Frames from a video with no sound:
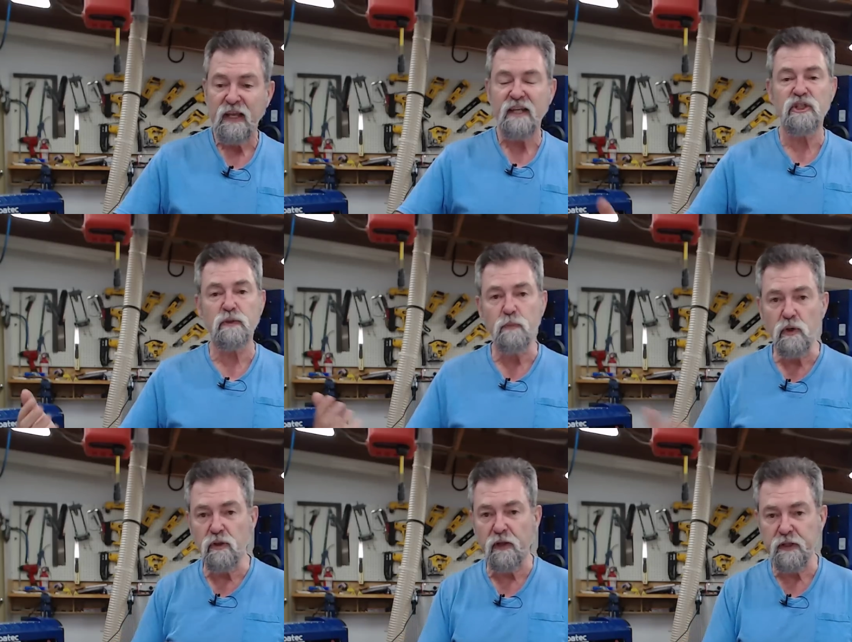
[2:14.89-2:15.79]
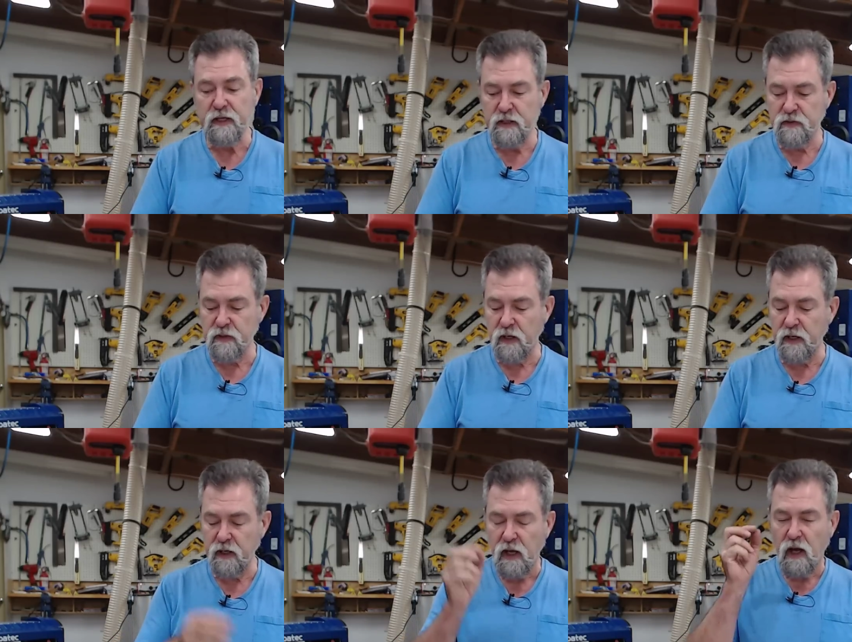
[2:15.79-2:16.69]
it's smooth on the
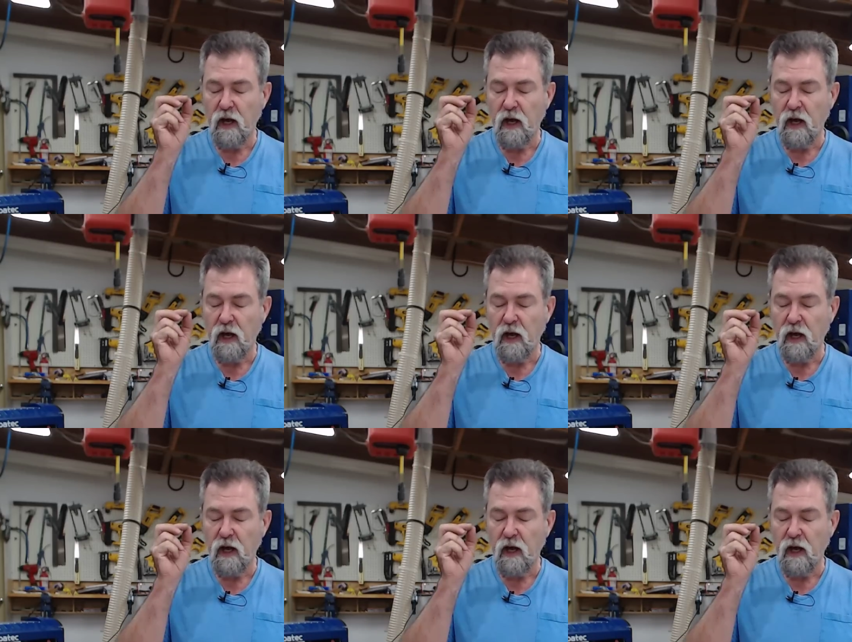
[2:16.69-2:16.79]
inside.